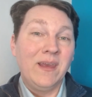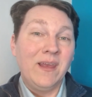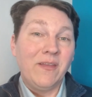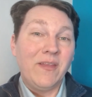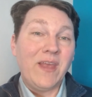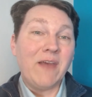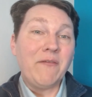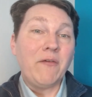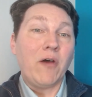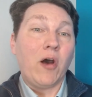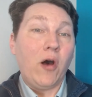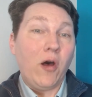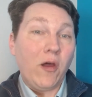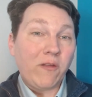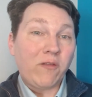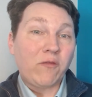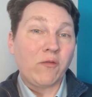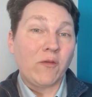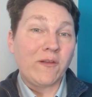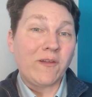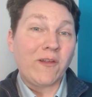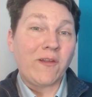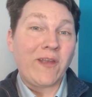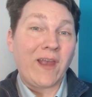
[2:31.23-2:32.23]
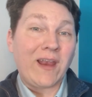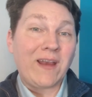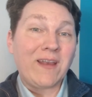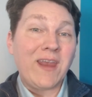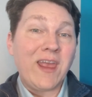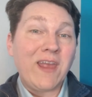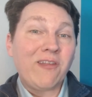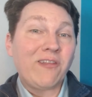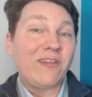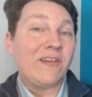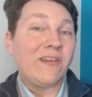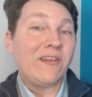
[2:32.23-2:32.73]
They have all sorts of
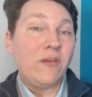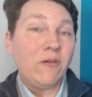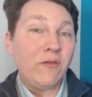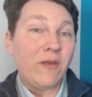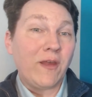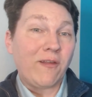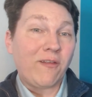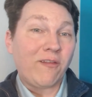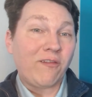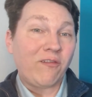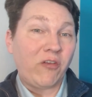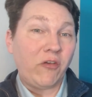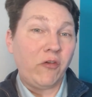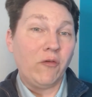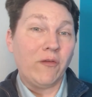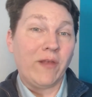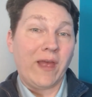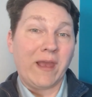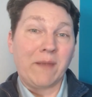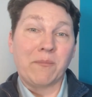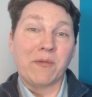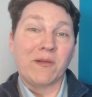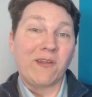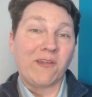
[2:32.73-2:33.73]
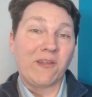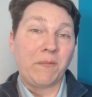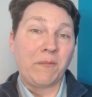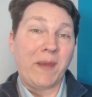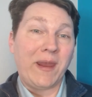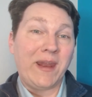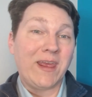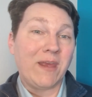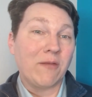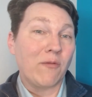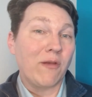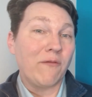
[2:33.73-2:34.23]
techniques to do this too, like
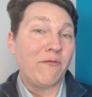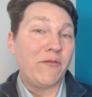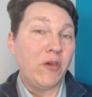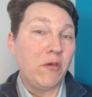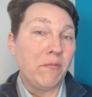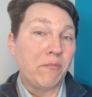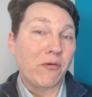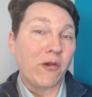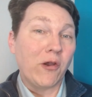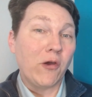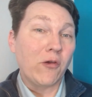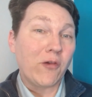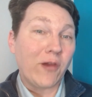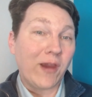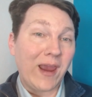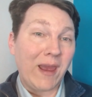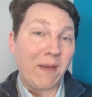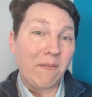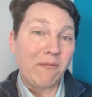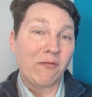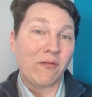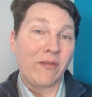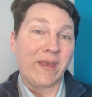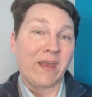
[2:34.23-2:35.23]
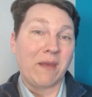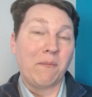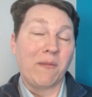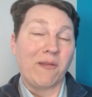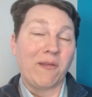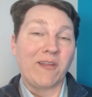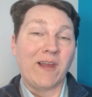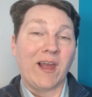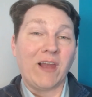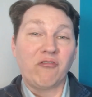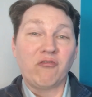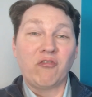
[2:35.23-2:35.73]
participating in review programs where they can
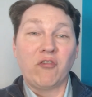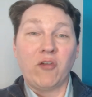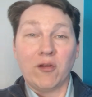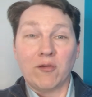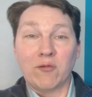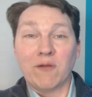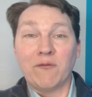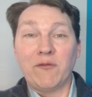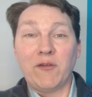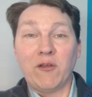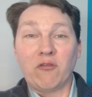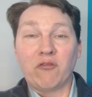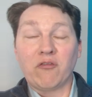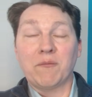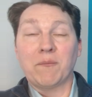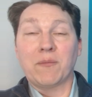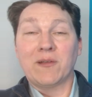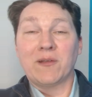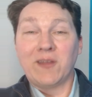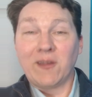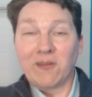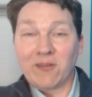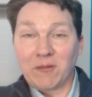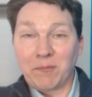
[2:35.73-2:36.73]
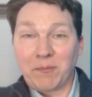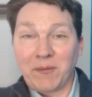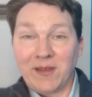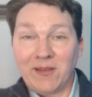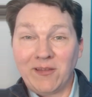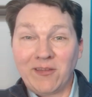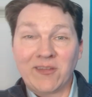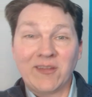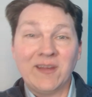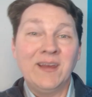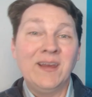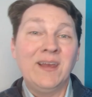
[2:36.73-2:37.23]
massage good reviews from
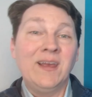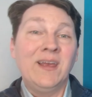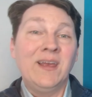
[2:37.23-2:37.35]
participants,